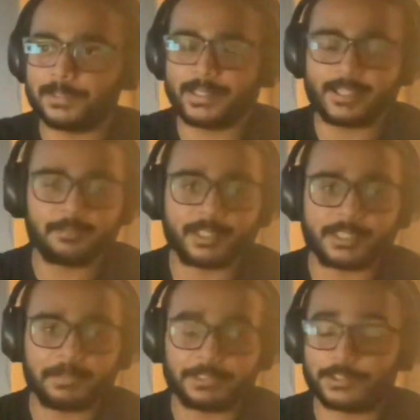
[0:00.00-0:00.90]
trade
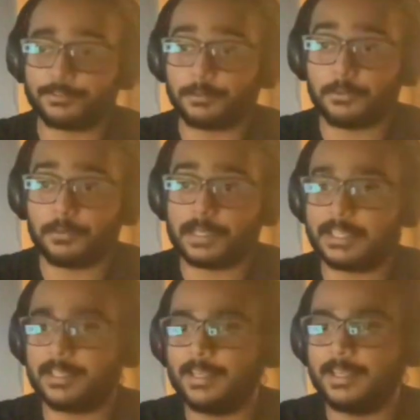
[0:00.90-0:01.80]
monkey pictures for more
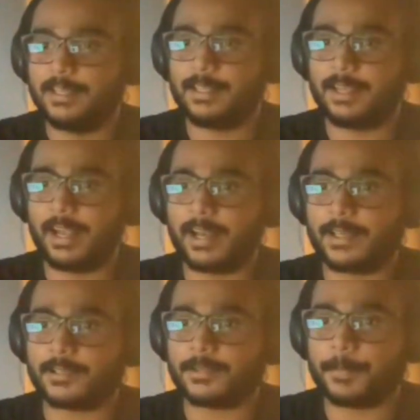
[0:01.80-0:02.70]
money."
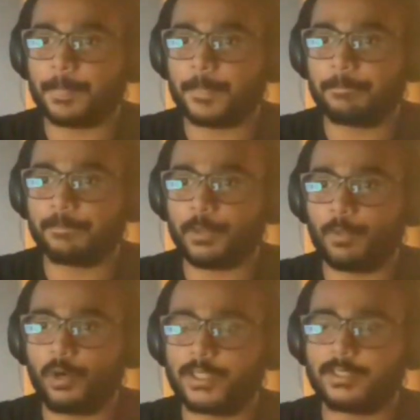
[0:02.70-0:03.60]
And
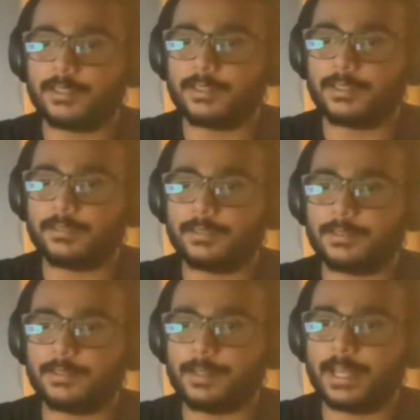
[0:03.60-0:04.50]
what
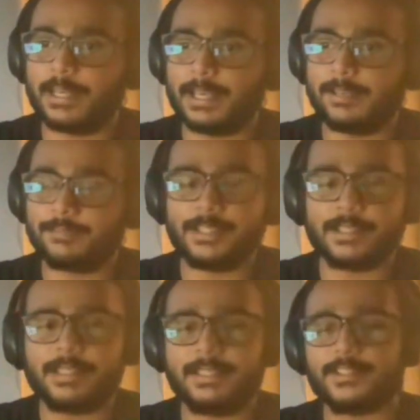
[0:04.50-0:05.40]
an
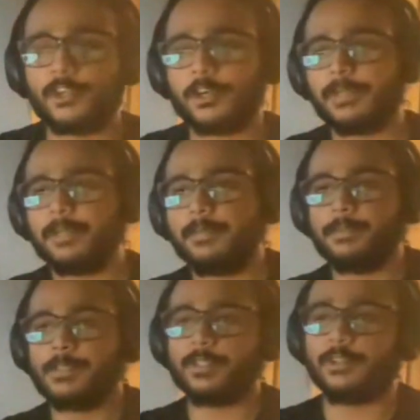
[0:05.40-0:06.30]
NFT really is, not many
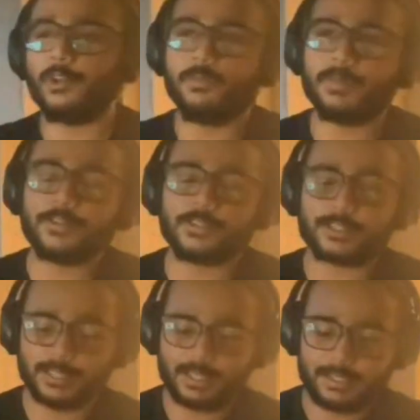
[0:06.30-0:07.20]
people know
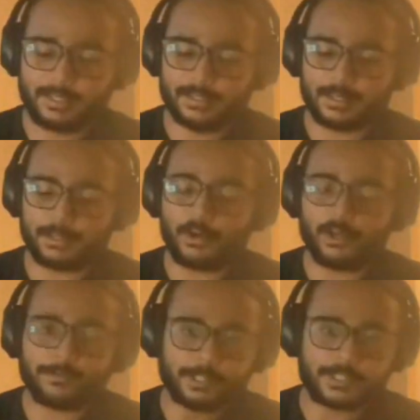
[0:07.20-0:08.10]
because
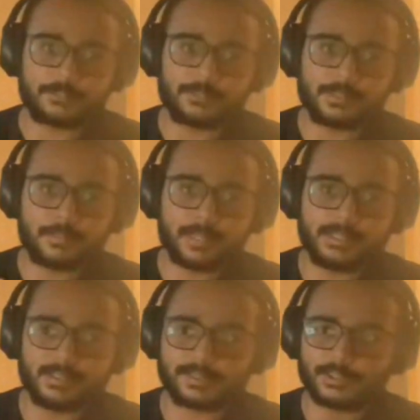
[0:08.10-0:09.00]
non-fungible
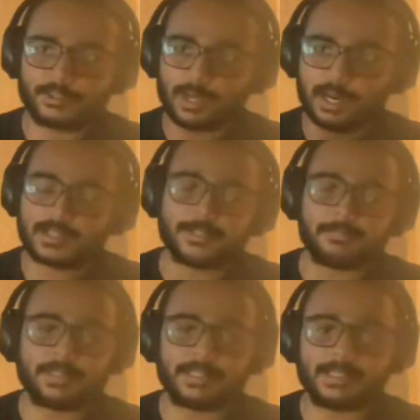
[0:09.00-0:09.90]
means you can't
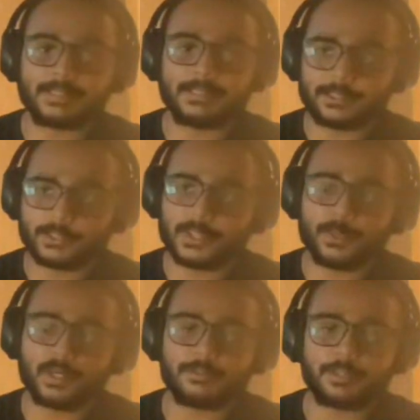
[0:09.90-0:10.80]
replicate. It's
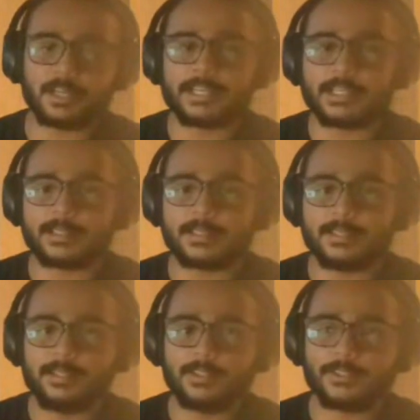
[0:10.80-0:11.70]
only one of a kind.
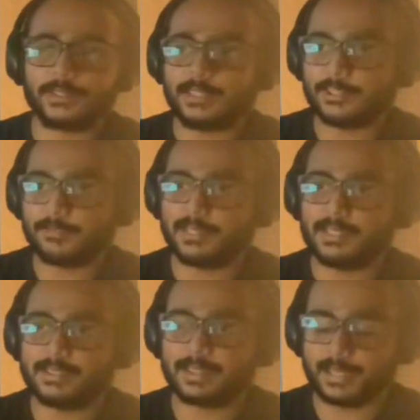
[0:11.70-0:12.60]
So this
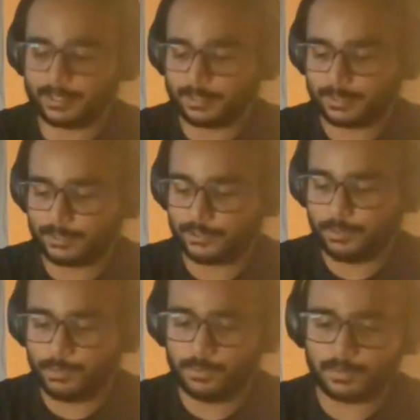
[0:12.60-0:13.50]
means that
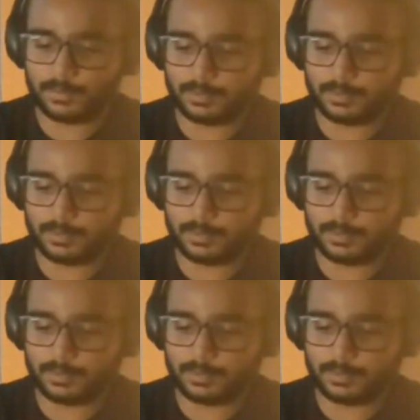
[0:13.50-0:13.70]
you